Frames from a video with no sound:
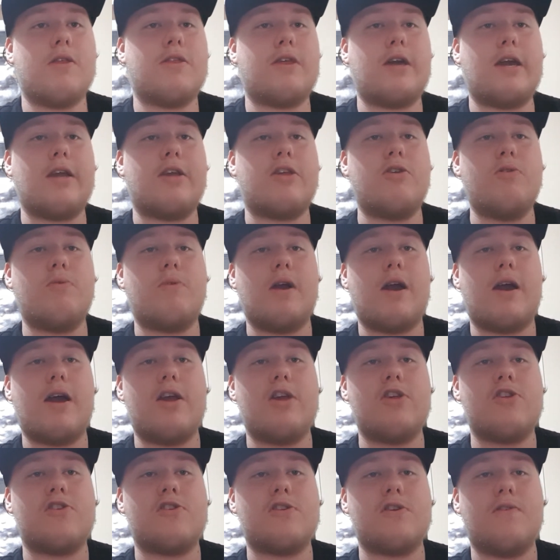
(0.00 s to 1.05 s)
Thank you
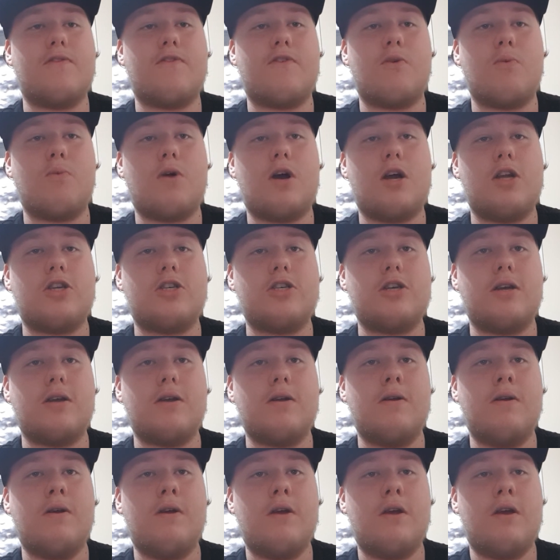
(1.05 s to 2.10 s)
guys for
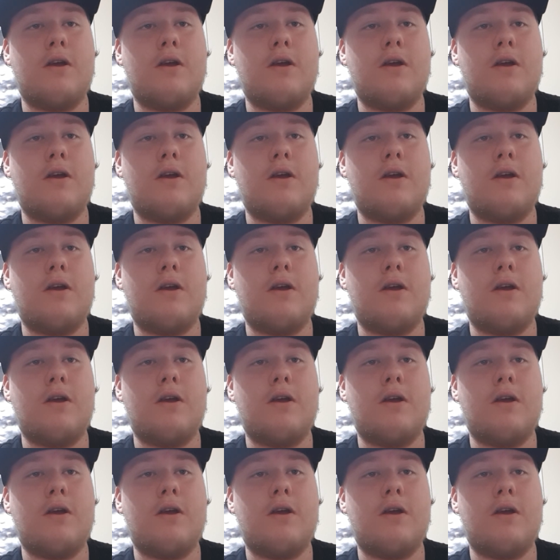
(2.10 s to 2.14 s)
watching,